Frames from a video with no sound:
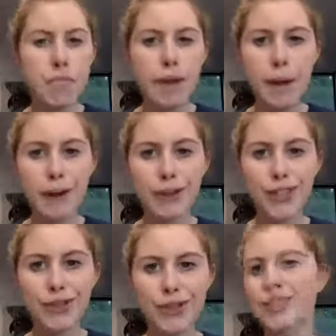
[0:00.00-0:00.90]
Think about your
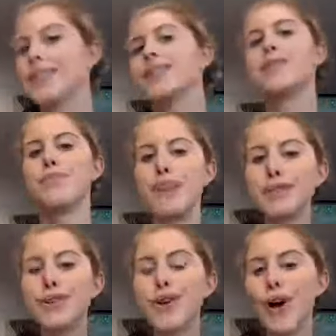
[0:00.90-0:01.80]
citruses. They've
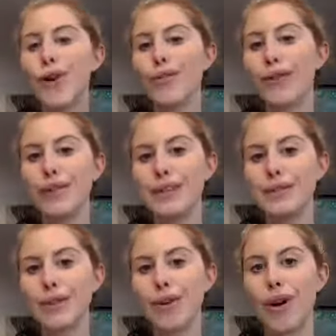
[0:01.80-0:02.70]
still got all of their
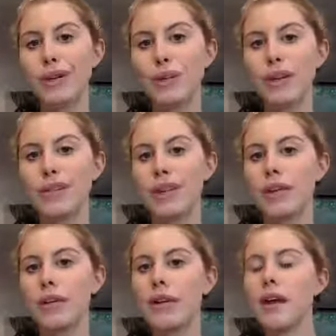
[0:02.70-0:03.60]
leaves across winter.